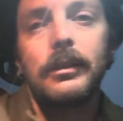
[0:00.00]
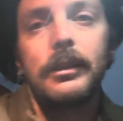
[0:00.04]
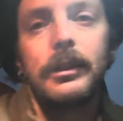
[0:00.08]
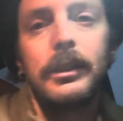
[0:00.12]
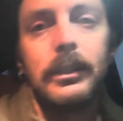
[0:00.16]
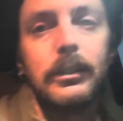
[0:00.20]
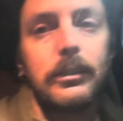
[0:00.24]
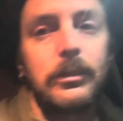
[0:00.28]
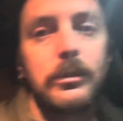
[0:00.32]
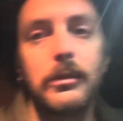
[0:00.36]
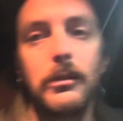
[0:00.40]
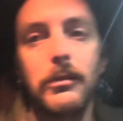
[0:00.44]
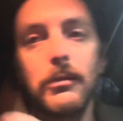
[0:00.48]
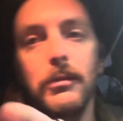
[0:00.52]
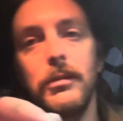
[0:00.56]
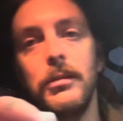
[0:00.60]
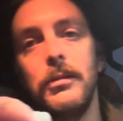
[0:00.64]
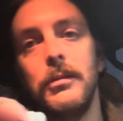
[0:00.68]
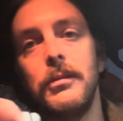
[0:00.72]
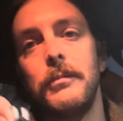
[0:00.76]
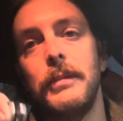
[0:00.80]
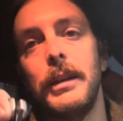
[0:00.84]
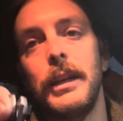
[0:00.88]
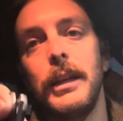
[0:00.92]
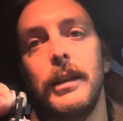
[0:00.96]
It's so
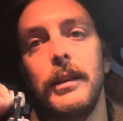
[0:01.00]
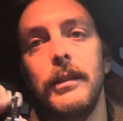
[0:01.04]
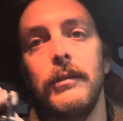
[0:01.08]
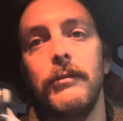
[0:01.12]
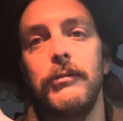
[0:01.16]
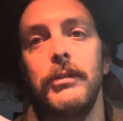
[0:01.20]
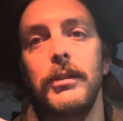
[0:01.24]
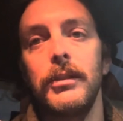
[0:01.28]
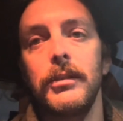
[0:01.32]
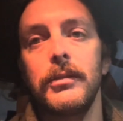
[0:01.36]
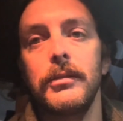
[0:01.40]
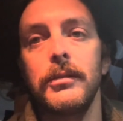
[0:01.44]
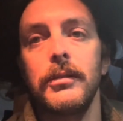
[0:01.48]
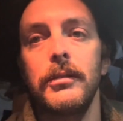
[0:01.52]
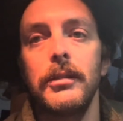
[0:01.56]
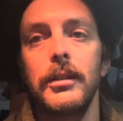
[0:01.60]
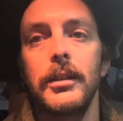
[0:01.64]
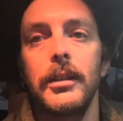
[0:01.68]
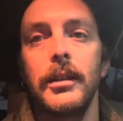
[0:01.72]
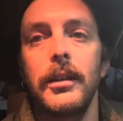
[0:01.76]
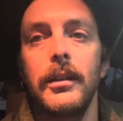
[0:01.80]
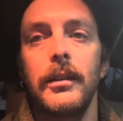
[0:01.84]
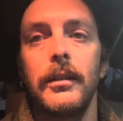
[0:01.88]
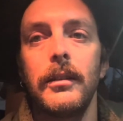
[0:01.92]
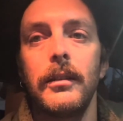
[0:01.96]
cool, man. It feels so
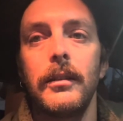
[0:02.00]
good.